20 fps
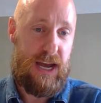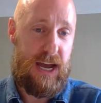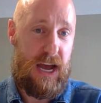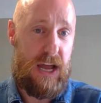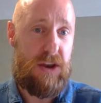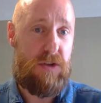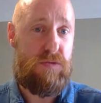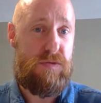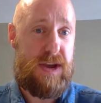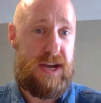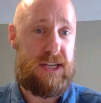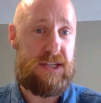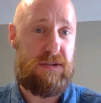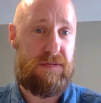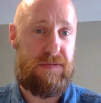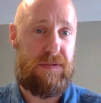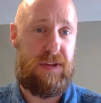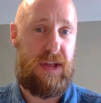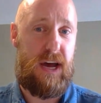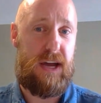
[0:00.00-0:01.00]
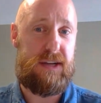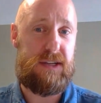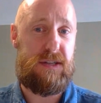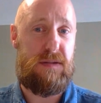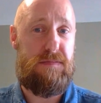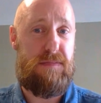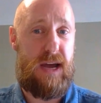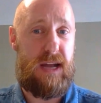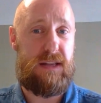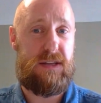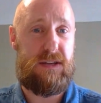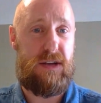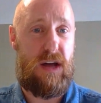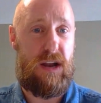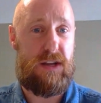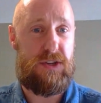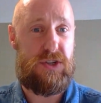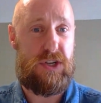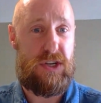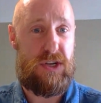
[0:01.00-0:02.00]
And the reason for that is the
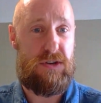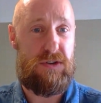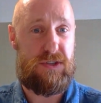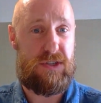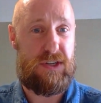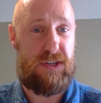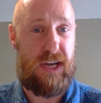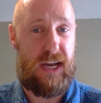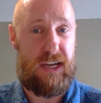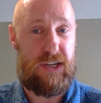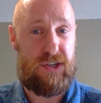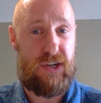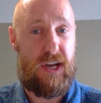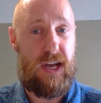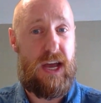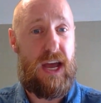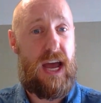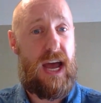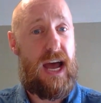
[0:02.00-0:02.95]
methodology used to date